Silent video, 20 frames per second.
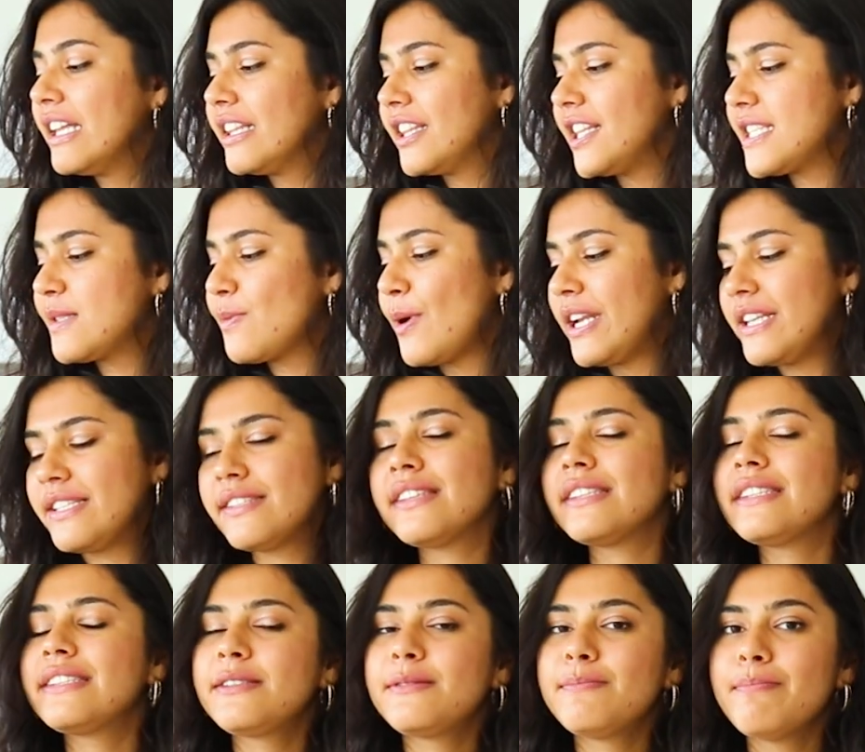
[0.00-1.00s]
This one is a
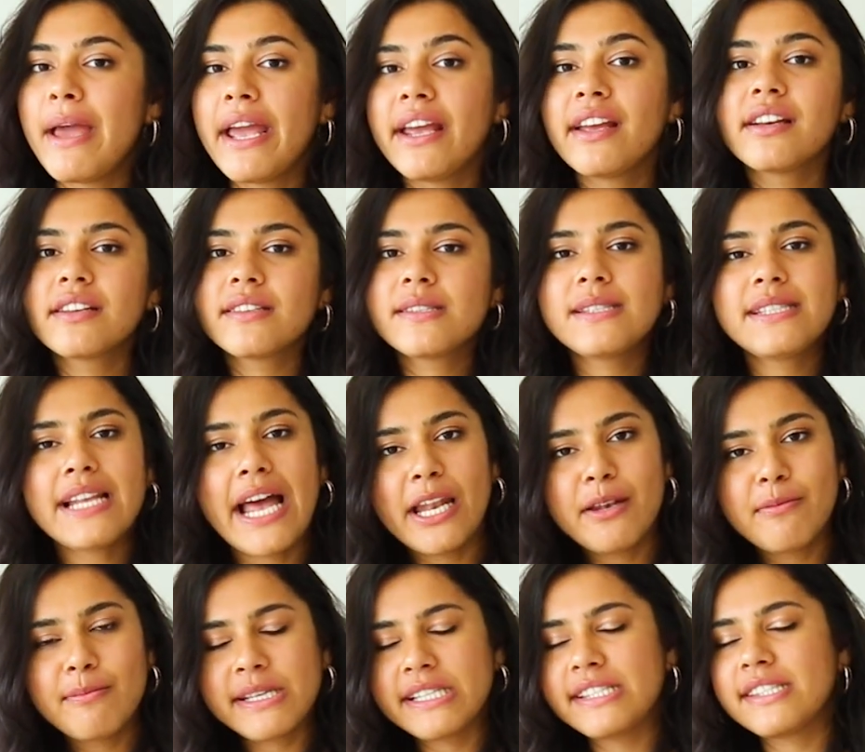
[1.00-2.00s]
Smeg
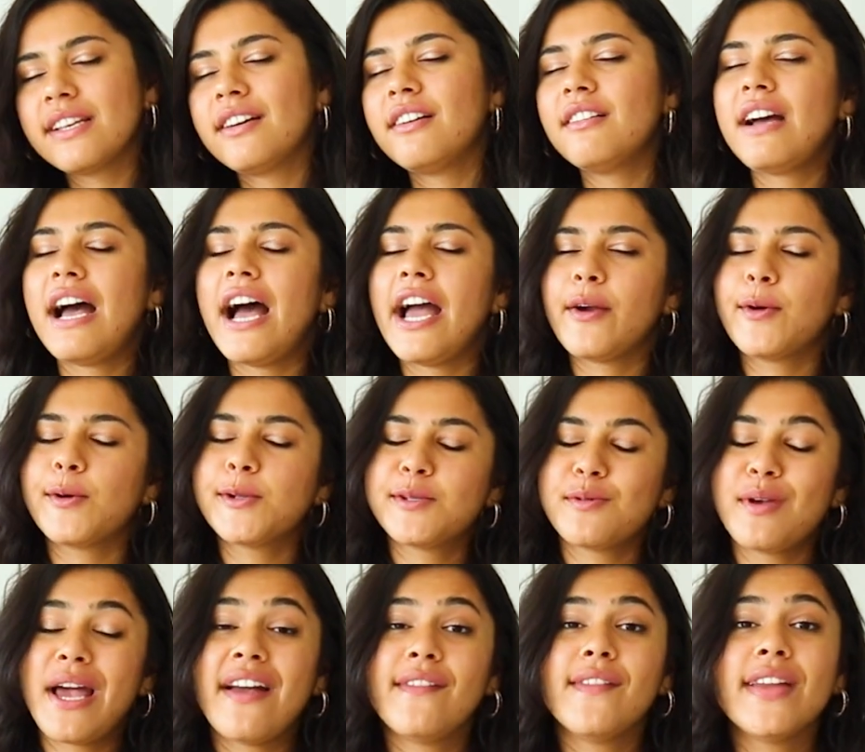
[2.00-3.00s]
stand mixer. I
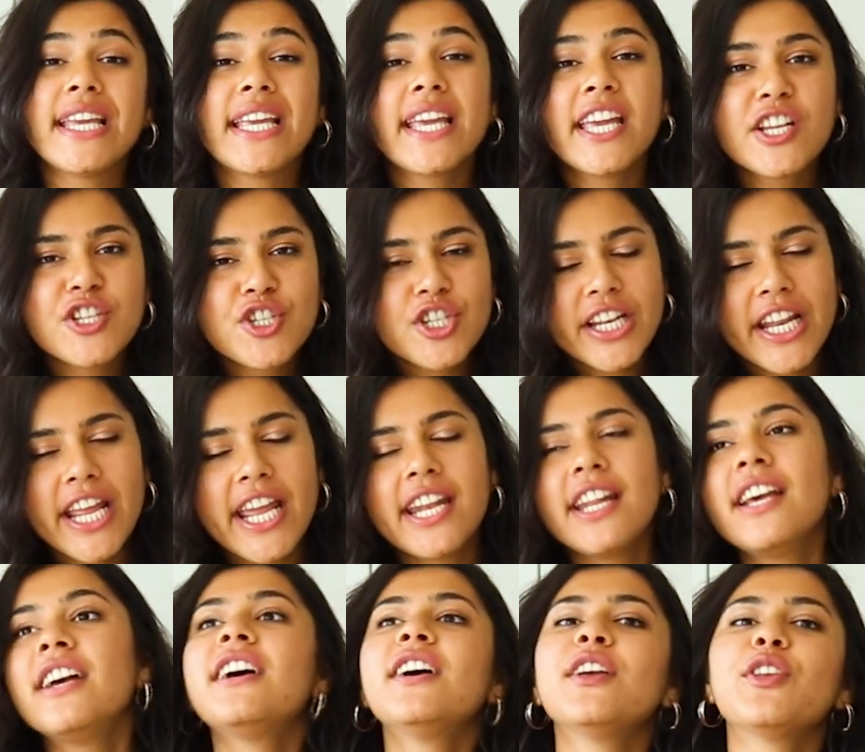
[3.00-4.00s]
also have a
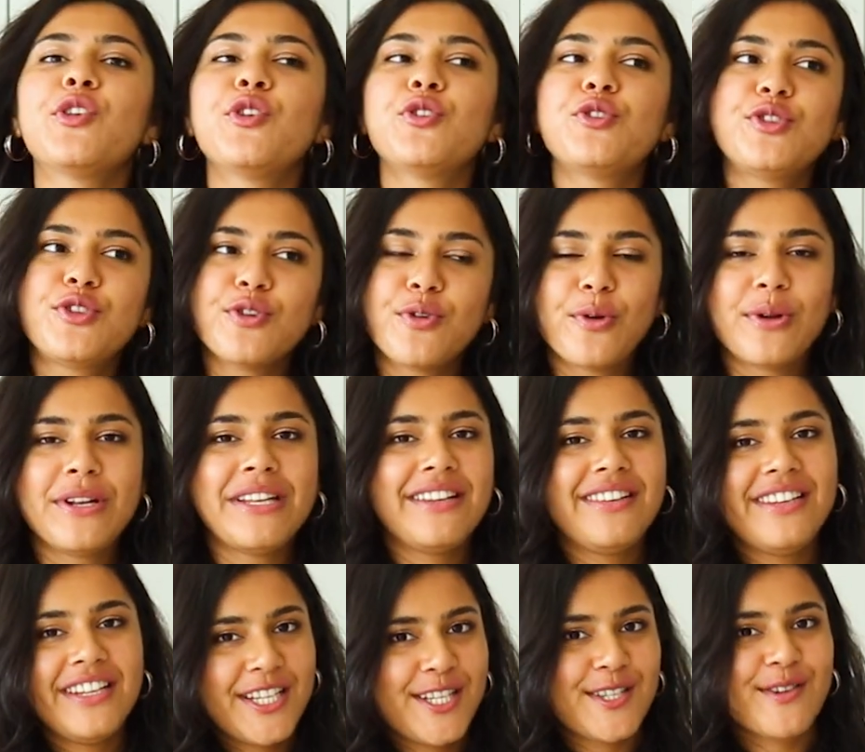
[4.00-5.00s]
KitchenAid. You don't
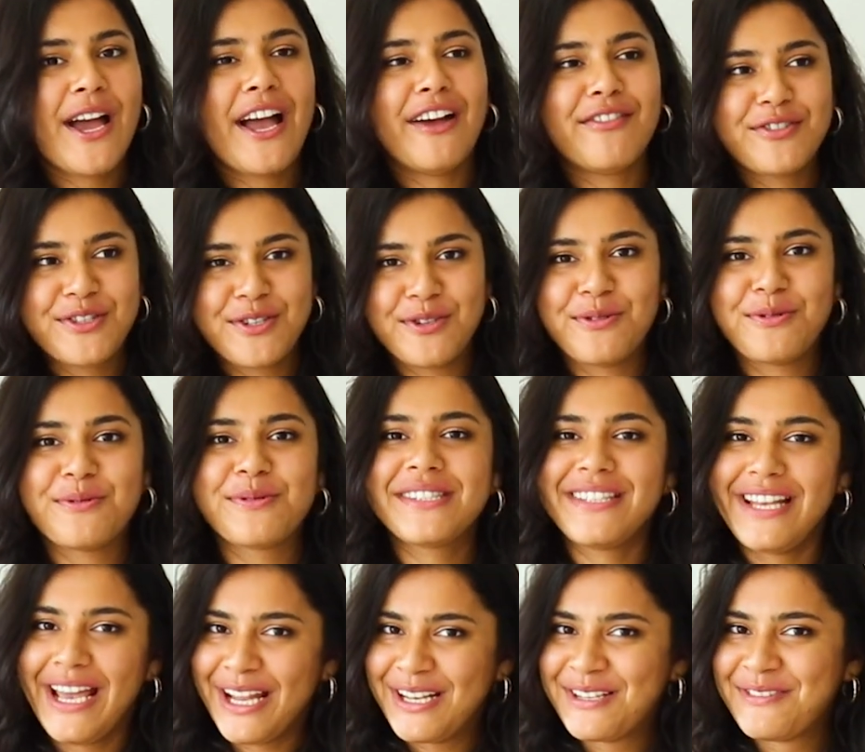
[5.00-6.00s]
need to have two
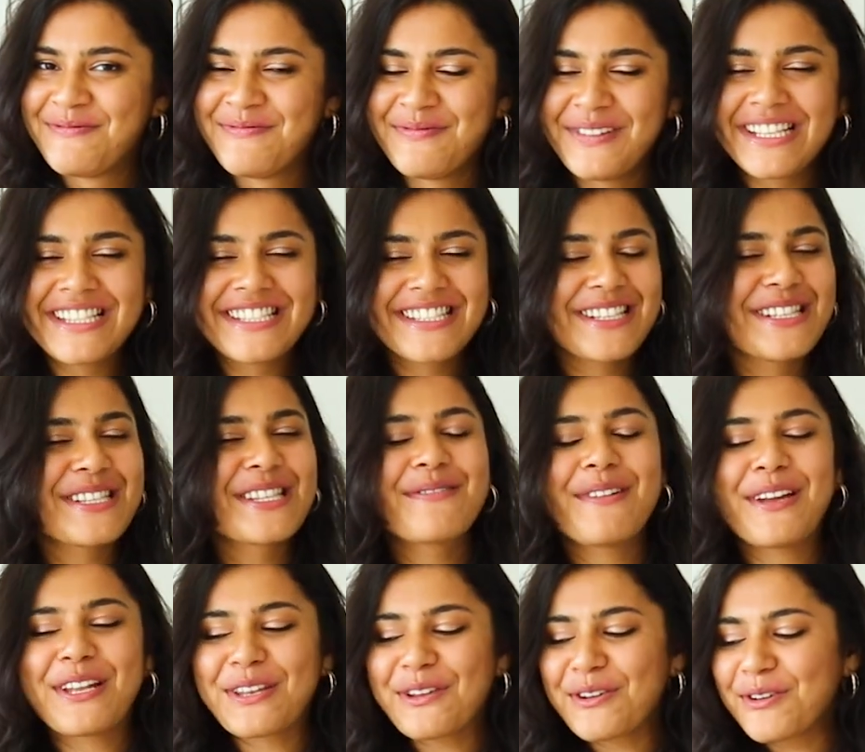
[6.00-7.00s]
stand mixers
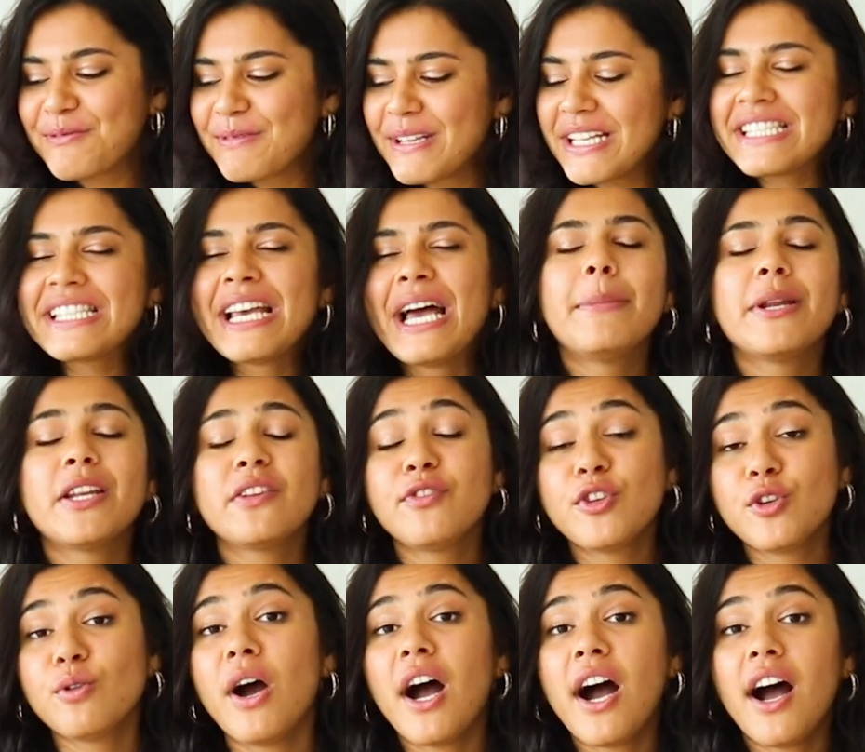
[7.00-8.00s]
by no means. But if
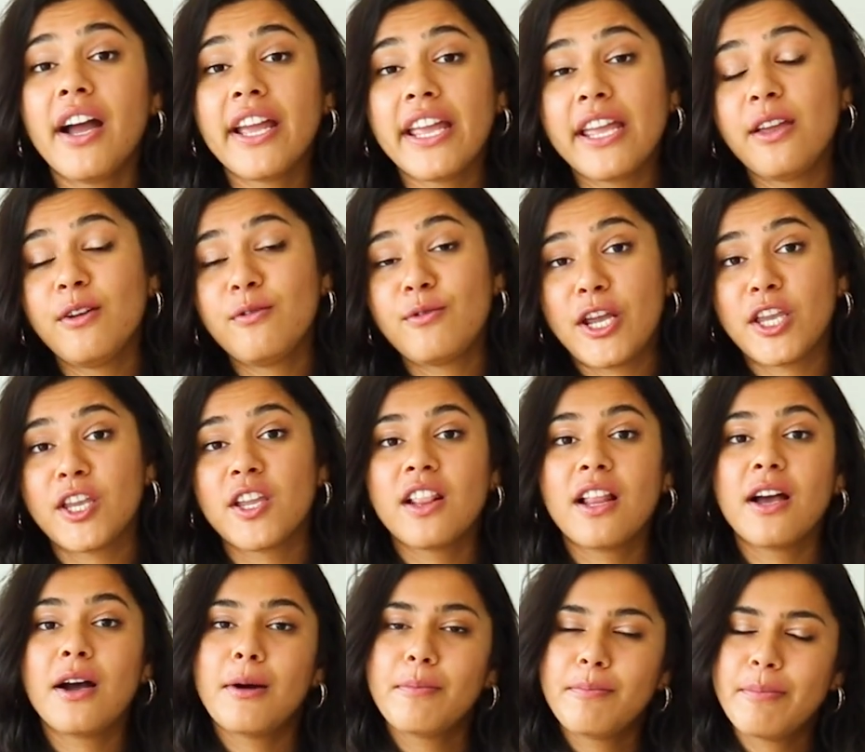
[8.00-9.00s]
you are a
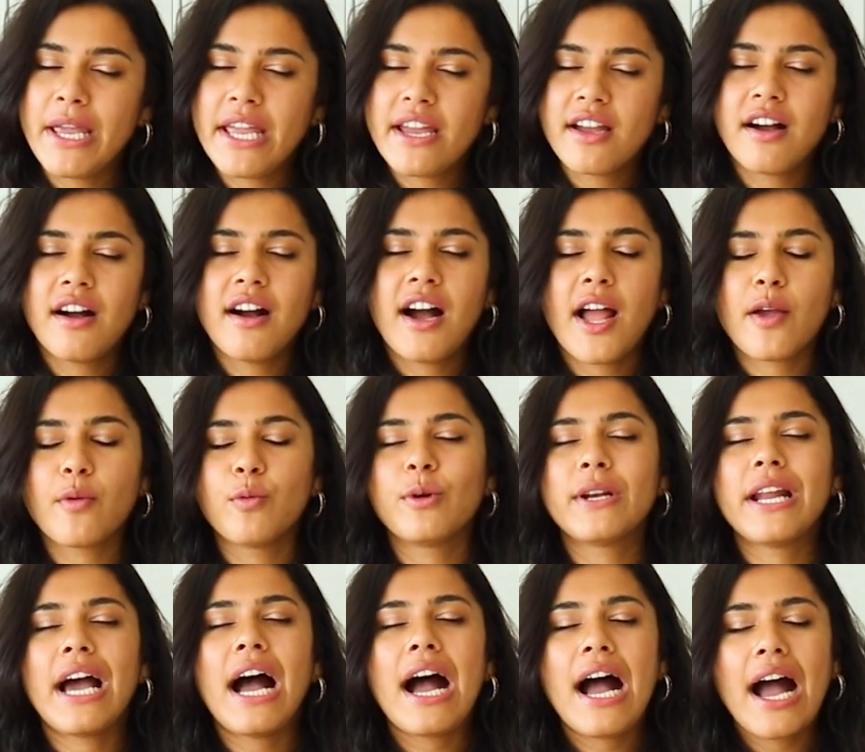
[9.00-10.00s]
regular baker, I
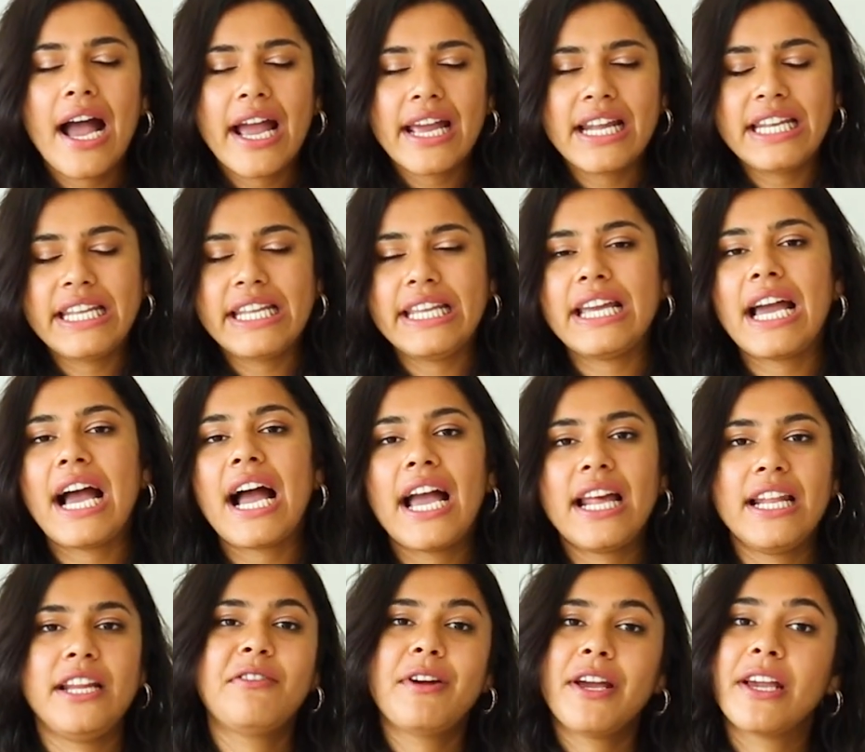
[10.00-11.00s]
would highly
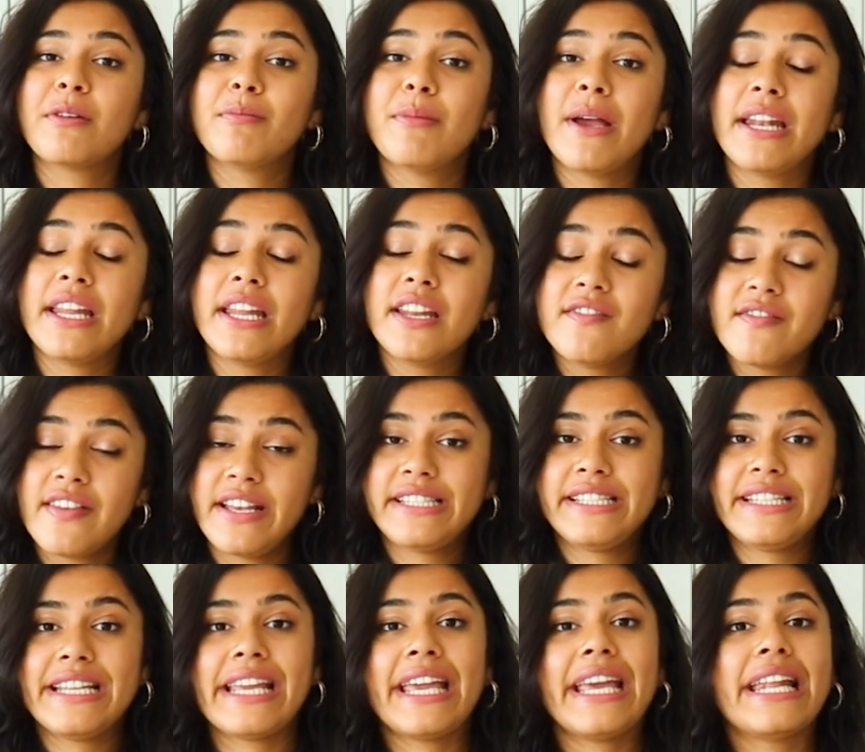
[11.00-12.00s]
recommend
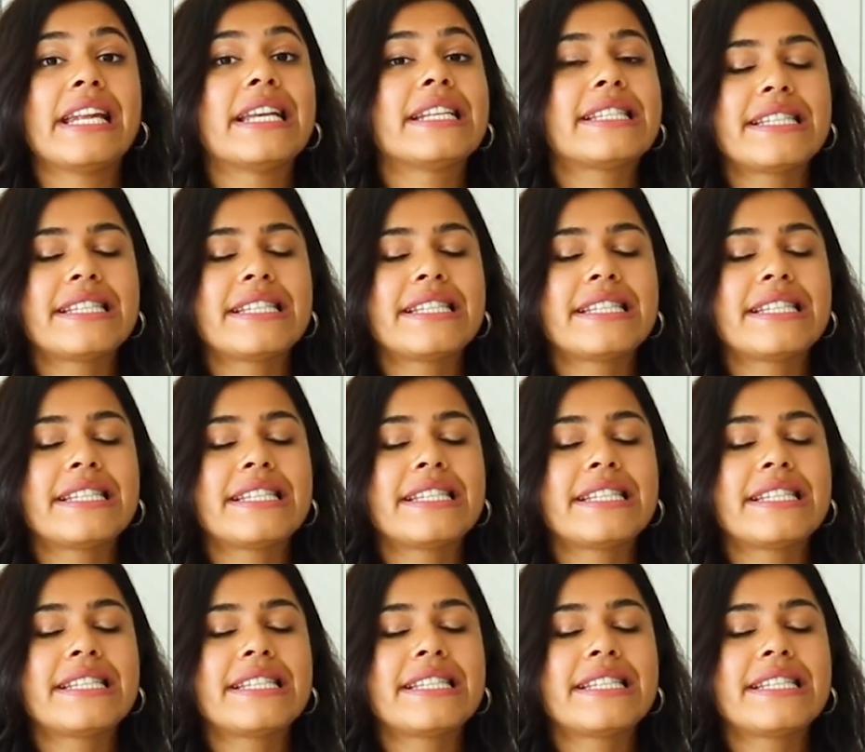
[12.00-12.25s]
investing in a